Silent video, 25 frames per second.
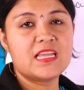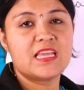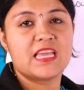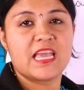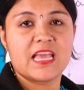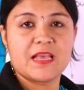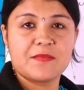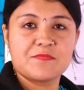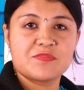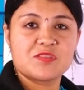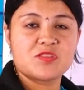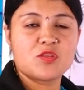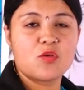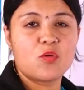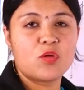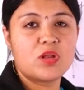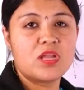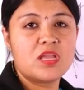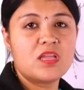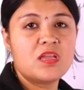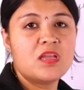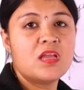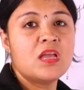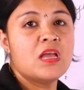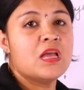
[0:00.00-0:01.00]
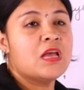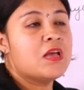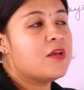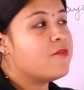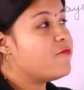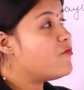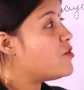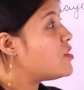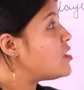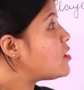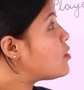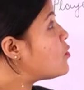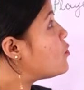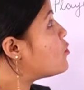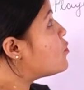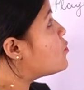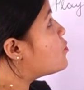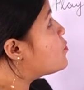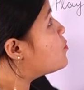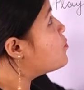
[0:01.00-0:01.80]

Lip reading: games theory, with a